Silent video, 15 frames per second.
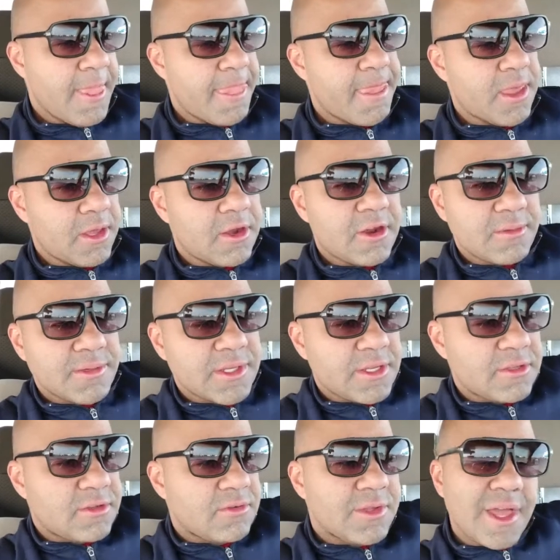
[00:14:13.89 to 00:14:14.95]
You know what I'm saying?
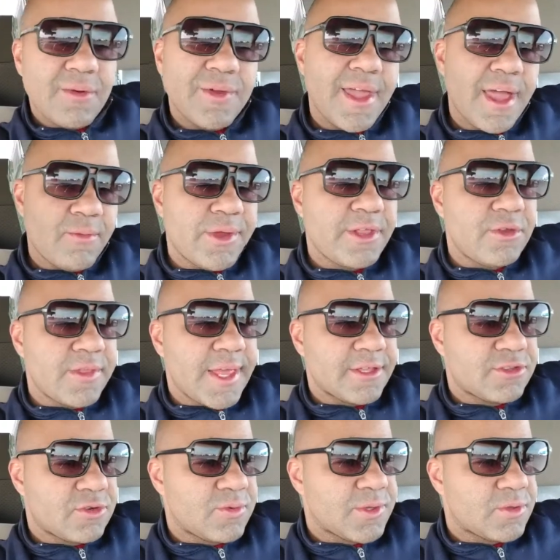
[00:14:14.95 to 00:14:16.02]
So yeah, we do that
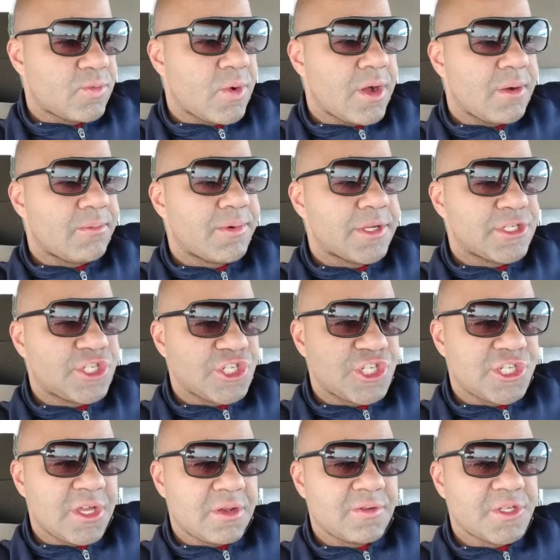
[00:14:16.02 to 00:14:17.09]
too as well. But just
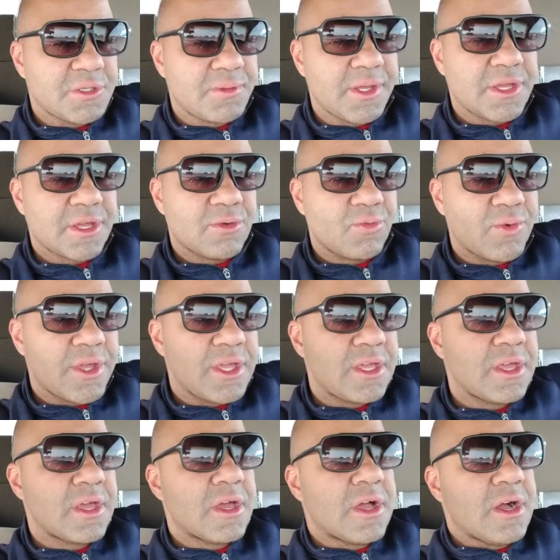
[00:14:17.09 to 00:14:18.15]
generally speaking, we
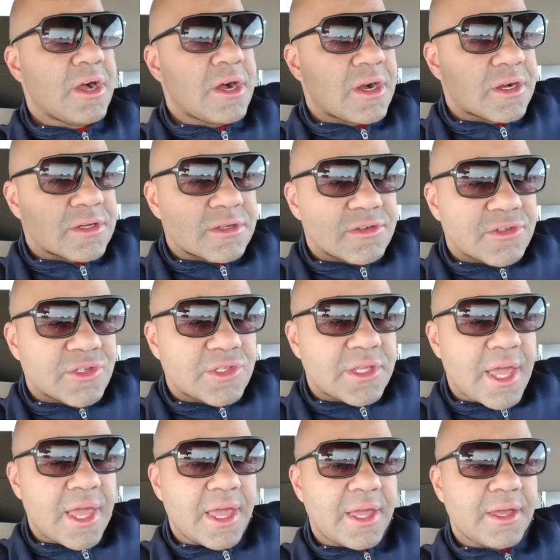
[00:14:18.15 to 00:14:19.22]

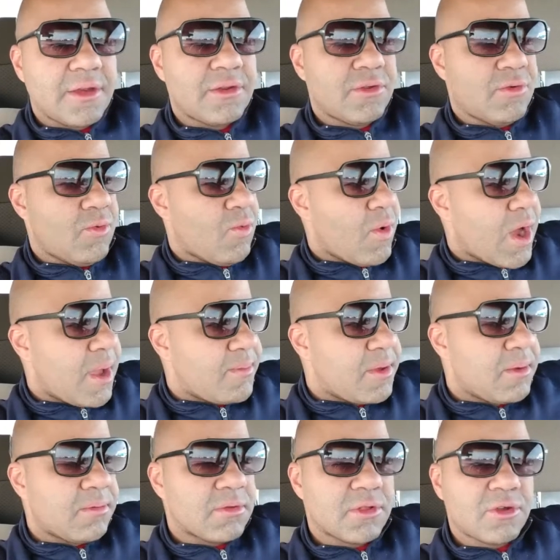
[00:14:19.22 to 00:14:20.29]
understand why
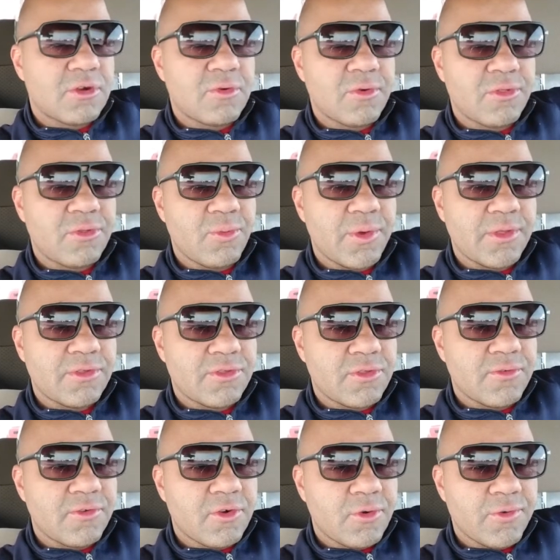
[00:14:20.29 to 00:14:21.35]
people are going
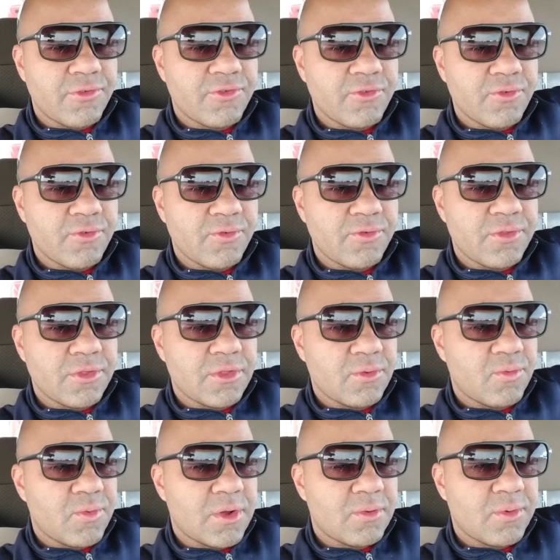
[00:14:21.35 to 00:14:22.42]
through
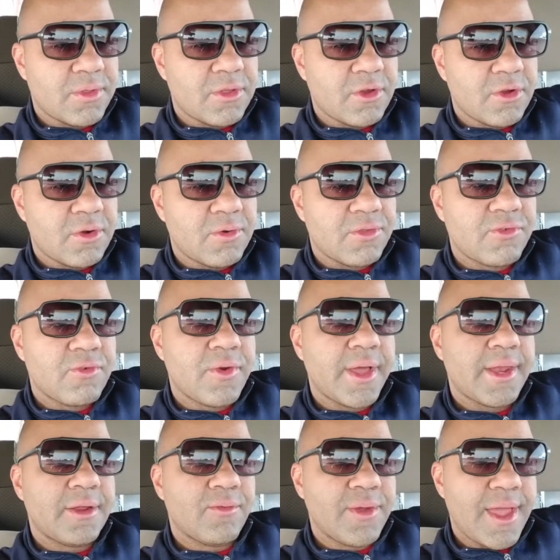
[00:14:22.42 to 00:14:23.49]
what they're going through, and
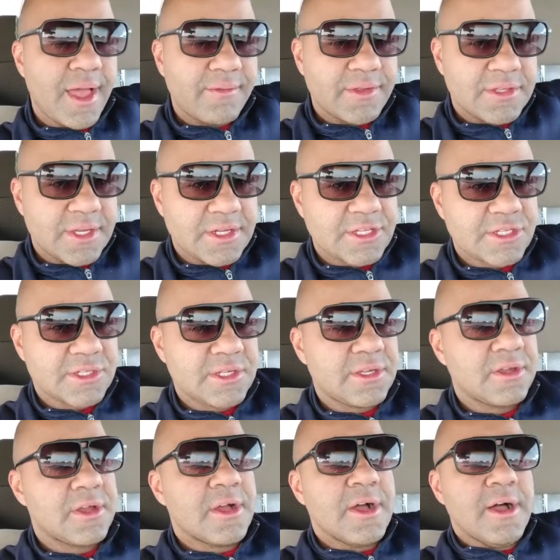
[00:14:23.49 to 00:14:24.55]
then we have a tendency
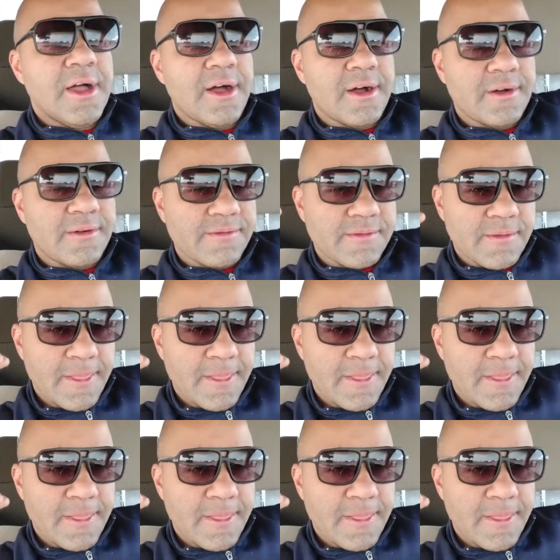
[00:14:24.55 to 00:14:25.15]
of